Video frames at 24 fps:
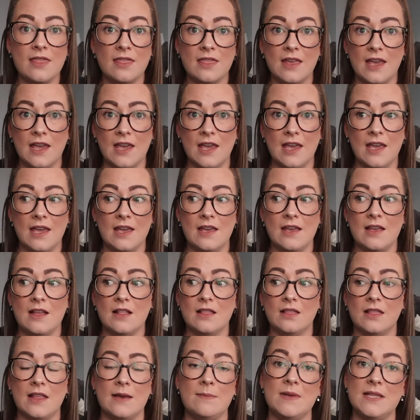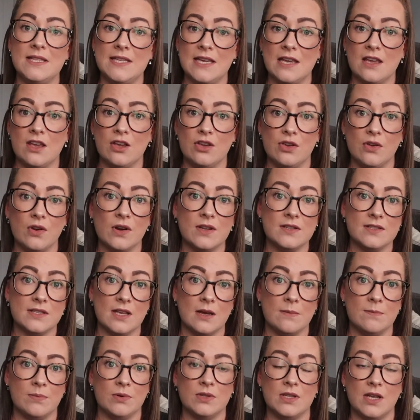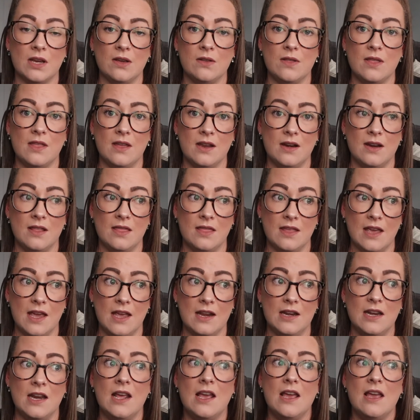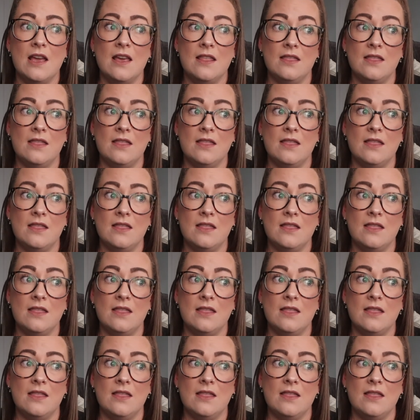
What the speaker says: They let me take a urine sample down there and then.